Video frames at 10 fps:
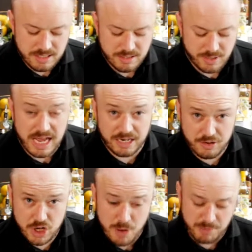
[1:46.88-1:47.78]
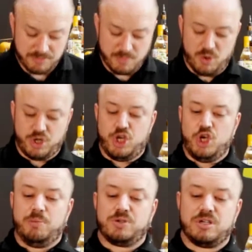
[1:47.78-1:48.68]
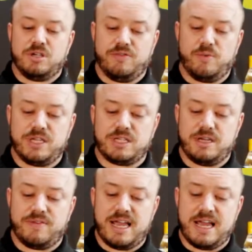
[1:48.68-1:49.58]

I'm going to add a couple of more cubes of ice. I'm